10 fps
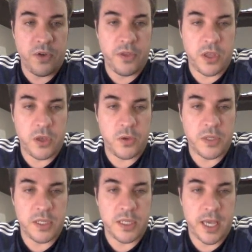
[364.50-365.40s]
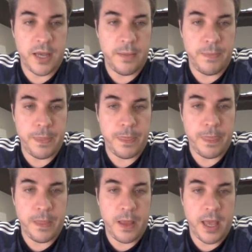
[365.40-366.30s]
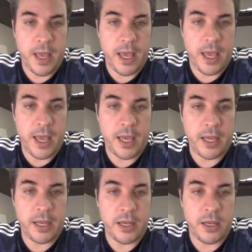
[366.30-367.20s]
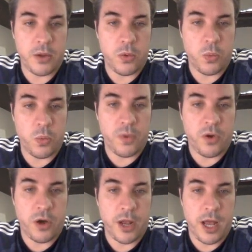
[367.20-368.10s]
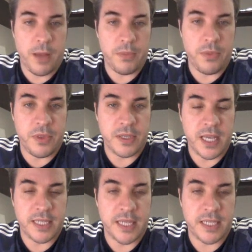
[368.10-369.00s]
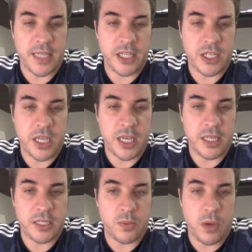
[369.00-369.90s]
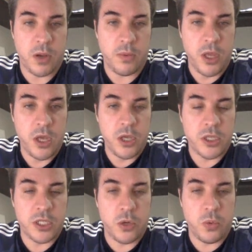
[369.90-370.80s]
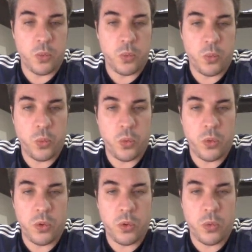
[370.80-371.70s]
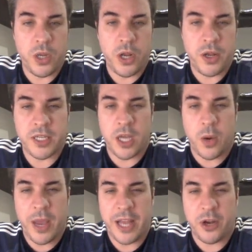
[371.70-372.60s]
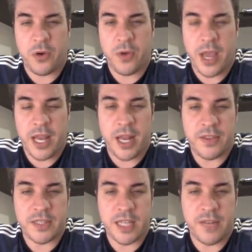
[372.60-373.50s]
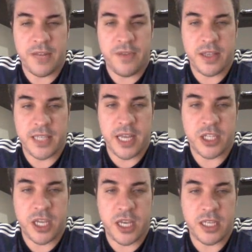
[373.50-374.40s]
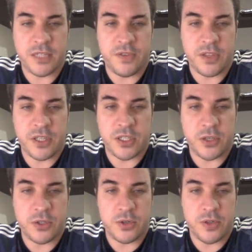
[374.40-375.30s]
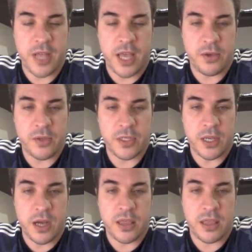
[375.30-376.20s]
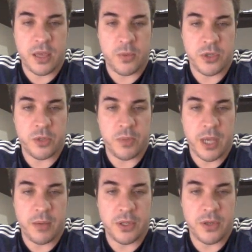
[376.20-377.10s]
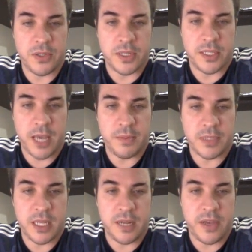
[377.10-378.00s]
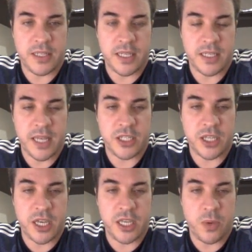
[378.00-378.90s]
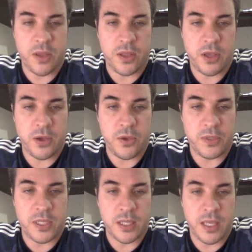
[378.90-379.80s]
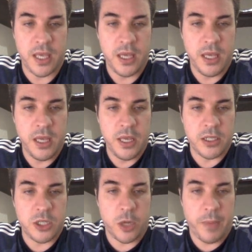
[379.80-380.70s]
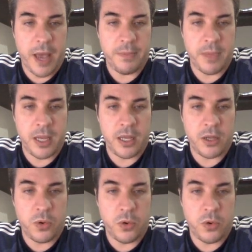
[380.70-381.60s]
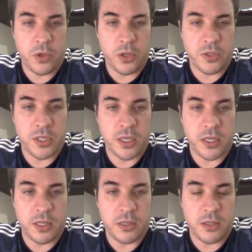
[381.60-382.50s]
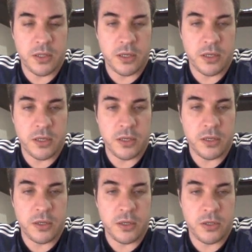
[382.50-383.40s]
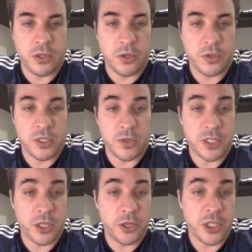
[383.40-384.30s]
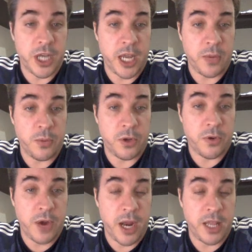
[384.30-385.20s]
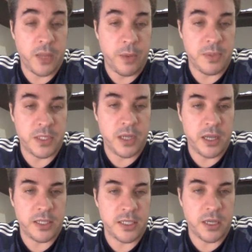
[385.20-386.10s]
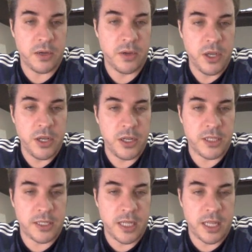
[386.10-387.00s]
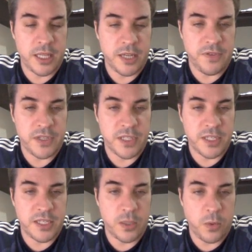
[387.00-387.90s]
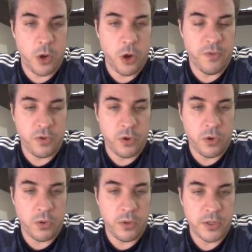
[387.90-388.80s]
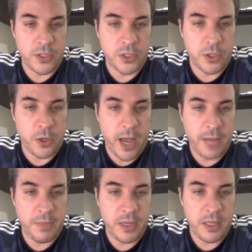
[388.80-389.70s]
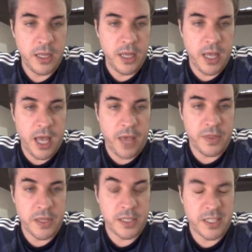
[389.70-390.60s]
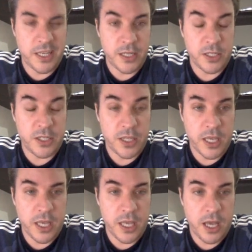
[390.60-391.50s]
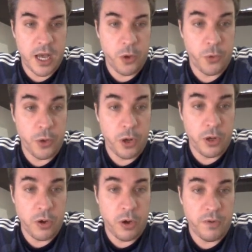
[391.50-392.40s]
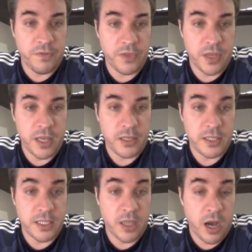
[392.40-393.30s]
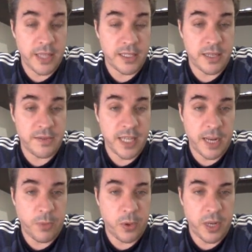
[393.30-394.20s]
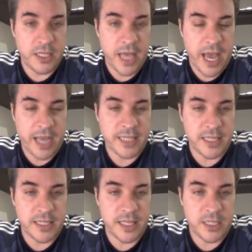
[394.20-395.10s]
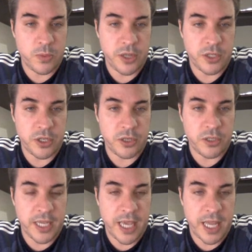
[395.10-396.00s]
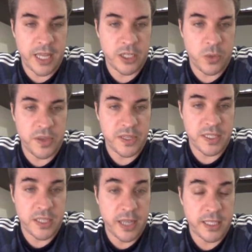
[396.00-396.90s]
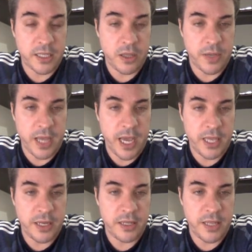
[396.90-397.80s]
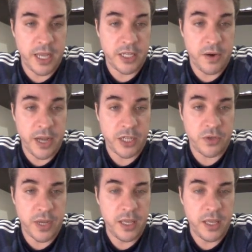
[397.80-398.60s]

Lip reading: the users here, and we've got up this SSH keys as well. So we don't need to go ahead and create another set of SSH keys for this user and that user. I think we should be able to use the same set of SSH keys whether you're using the top admin or using the user associated with creating the website. So just telling the difference. This is the overall sudo admin, and this is the owner of the sites that are set up. We need to access this one to get into where the sites are located in their directory,